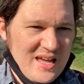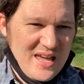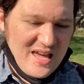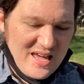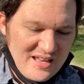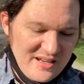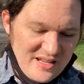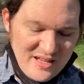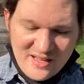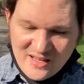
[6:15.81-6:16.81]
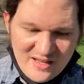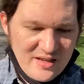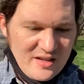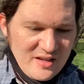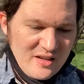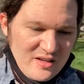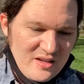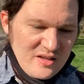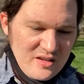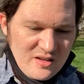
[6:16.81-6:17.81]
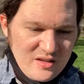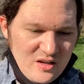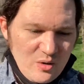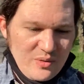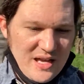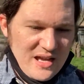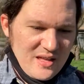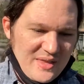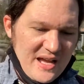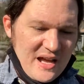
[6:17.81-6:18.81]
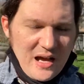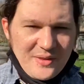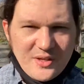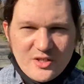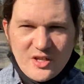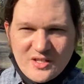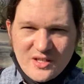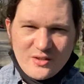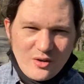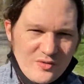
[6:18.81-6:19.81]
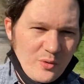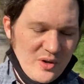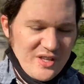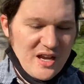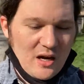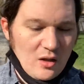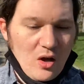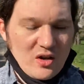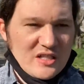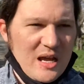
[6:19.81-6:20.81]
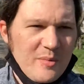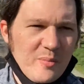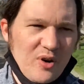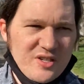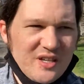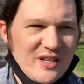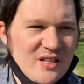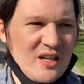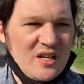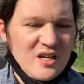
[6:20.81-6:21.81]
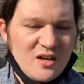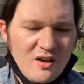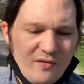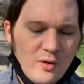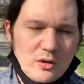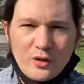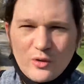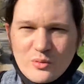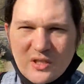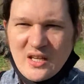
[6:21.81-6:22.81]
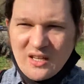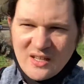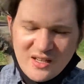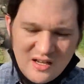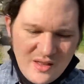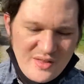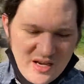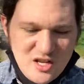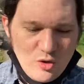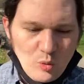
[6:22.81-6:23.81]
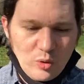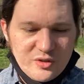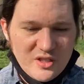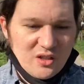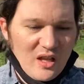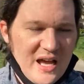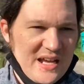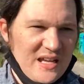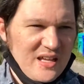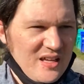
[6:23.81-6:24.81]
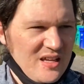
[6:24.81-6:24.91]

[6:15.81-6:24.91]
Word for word: And, you know, they got their just desserts for it. They got a long time in prison for loot that equaled to like